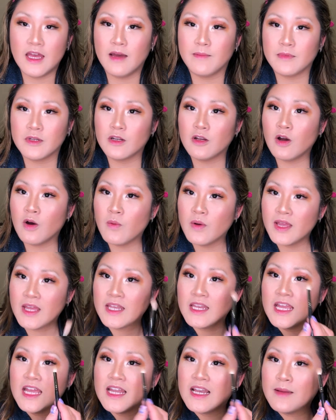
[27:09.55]
I'm gonna go
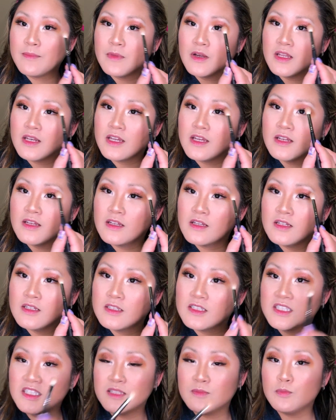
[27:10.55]
in and I'm gonna
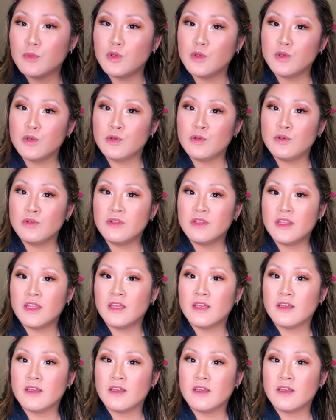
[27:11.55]
smooth